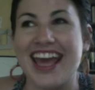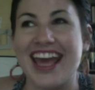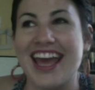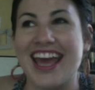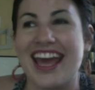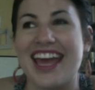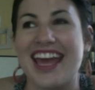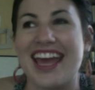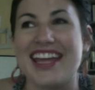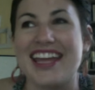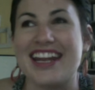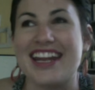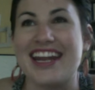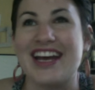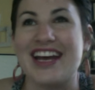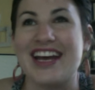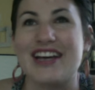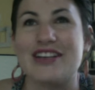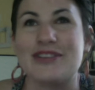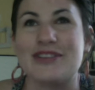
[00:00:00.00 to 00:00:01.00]

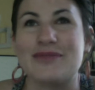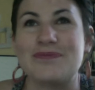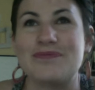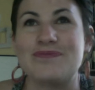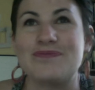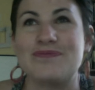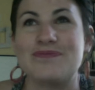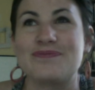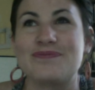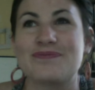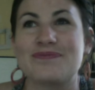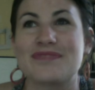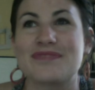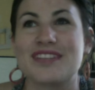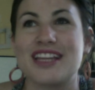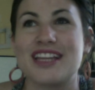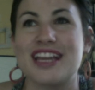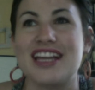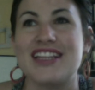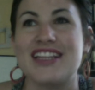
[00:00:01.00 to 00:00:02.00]

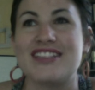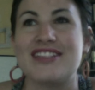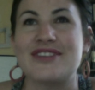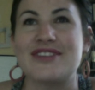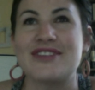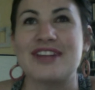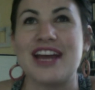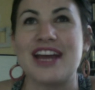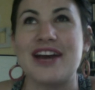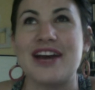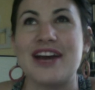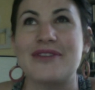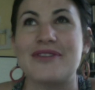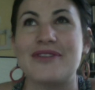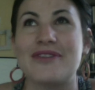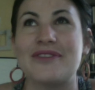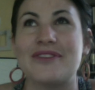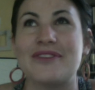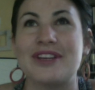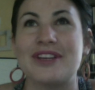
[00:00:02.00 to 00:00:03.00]
And so
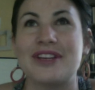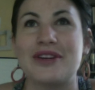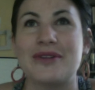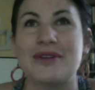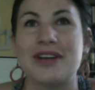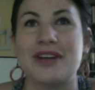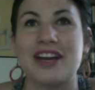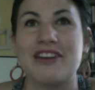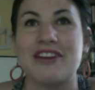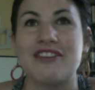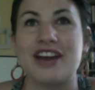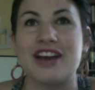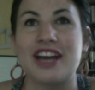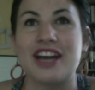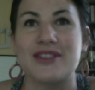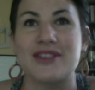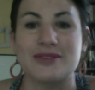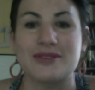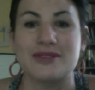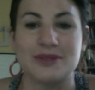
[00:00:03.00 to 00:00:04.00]
now, when I
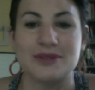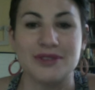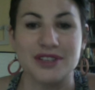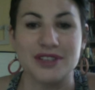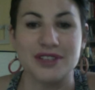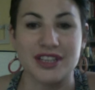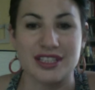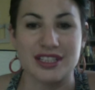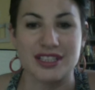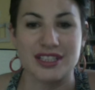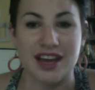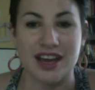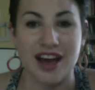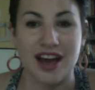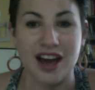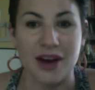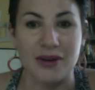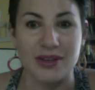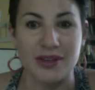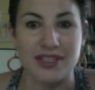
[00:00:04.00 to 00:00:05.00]
write stories, I
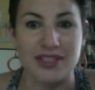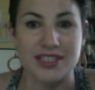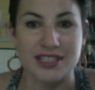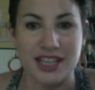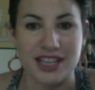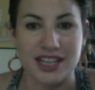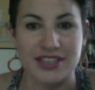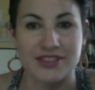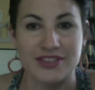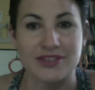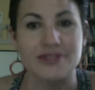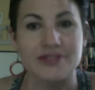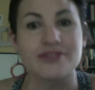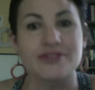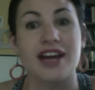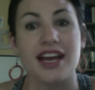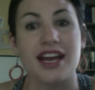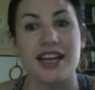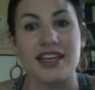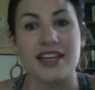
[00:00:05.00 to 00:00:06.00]
always tend to
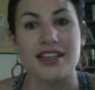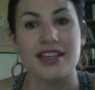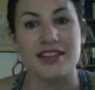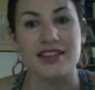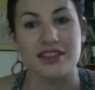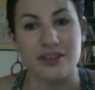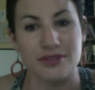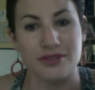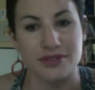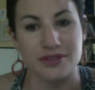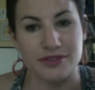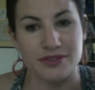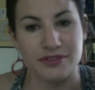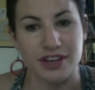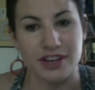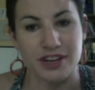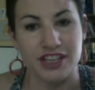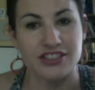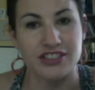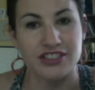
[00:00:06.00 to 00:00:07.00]
write those
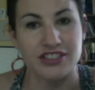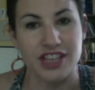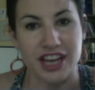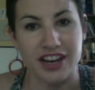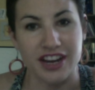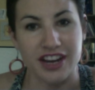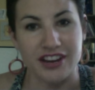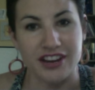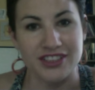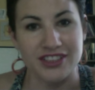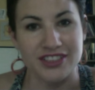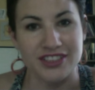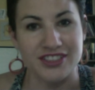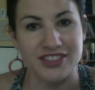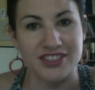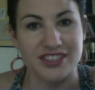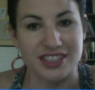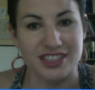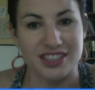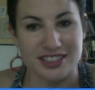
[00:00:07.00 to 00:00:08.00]
fringe
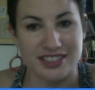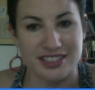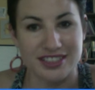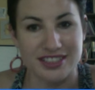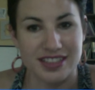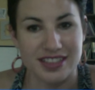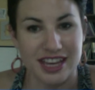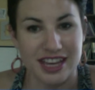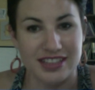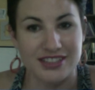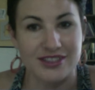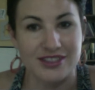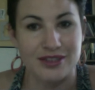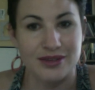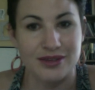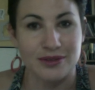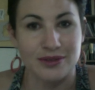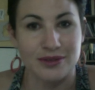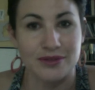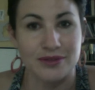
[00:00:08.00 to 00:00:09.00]
characters because that's
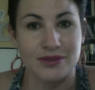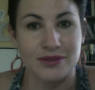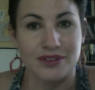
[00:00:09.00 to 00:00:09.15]
who